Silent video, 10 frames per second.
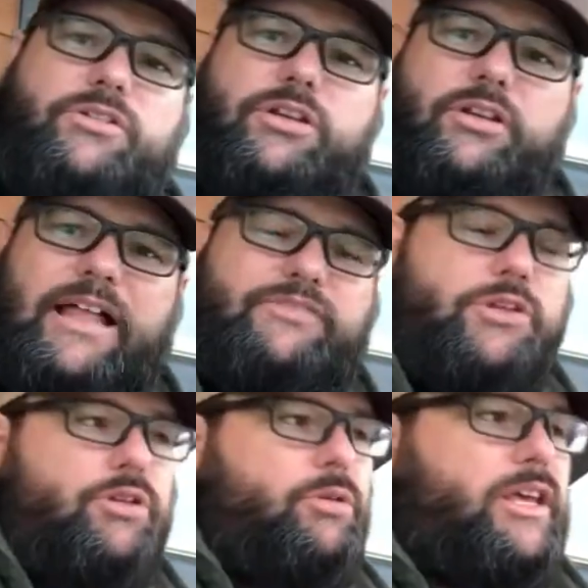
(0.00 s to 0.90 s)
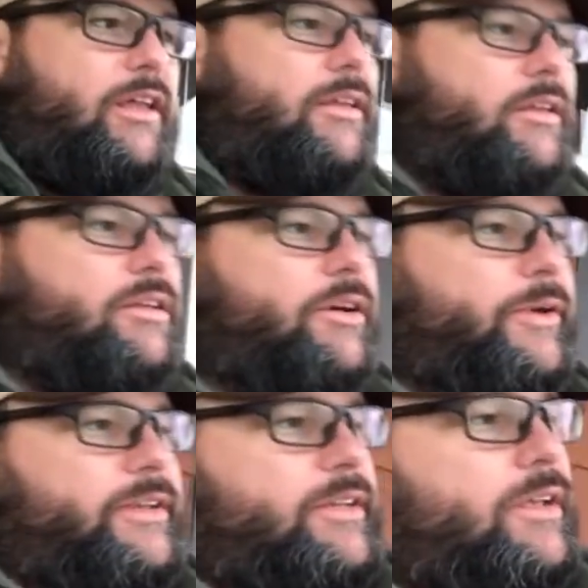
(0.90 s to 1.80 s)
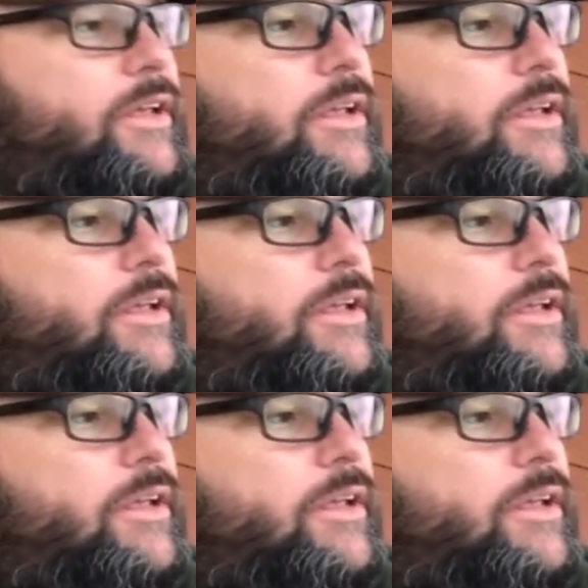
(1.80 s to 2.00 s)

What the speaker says: nuke it, you know, and to